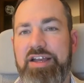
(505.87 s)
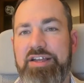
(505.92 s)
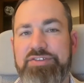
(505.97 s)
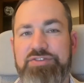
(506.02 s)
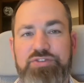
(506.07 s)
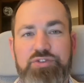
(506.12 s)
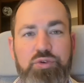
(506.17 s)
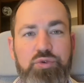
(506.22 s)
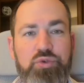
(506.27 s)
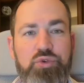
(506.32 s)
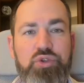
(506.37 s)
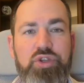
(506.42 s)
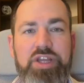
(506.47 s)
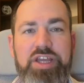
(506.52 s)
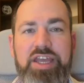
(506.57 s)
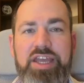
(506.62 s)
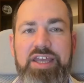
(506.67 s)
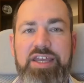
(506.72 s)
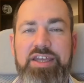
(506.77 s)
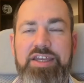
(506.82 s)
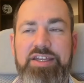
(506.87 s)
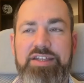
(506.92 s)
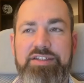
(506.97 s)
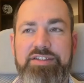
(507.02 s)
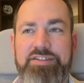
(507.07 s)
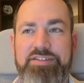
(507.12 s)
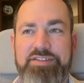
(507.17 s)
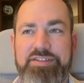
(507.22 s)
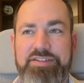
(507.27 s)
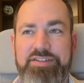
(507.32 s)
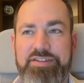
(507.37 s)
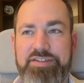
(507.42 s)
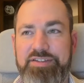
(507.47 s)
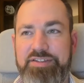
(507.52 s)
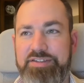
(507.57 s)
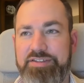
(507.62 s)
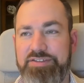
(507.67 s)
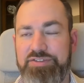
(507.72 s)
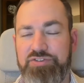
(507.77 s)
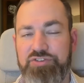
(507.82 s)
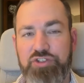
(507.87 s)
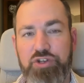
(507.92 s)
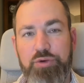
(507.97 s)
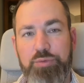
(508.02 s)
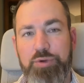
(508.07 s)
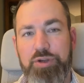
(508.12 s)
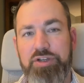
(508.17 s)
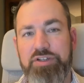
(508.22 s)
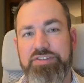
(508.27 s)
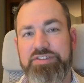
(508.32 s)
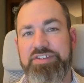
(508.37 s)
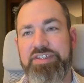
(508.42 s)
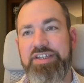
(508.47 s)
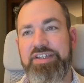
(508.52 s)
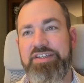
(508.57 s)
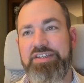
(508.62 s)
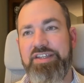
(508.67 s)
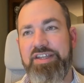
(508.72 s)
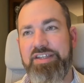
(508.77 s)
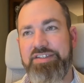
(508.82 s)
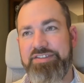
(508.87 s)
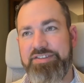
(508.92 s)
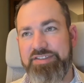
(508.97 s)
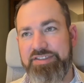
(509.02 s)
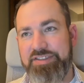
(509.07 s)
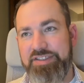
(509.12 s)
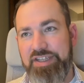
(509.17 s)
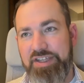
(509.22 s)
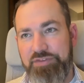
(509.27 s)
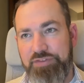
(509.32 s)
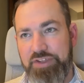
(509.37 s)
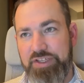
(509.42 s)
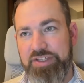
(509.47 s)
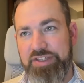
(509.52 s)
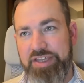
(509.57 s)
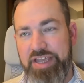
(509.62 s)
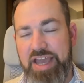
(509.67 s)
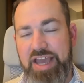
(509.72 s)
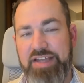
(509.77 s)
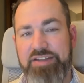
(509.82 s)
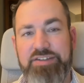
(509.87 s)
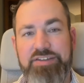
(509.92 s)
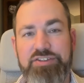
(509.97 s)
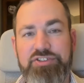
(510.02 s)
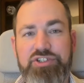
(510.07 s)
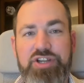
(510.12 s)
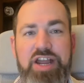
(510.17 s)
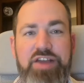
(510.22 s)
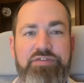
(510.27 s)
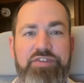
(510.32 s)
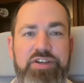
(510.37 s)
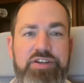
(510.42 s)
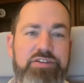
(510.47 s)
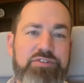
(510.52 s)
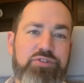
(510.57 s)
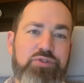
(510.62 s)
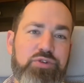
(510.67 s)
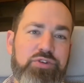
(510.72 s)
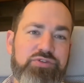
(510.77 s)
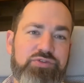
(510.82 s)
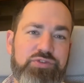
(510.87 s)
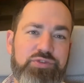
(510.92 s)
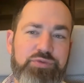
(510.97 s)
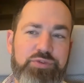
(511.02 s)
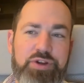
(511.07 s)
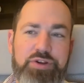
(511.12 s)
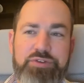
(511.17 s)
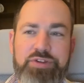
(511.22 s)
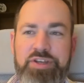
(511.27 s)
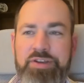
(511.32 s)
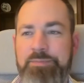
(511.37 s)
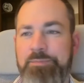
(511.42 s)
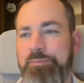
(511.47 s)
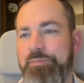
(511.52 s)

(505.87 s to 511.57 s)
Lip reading: School and the snowbirds can significantly add to the traffic on Corkscrew Road.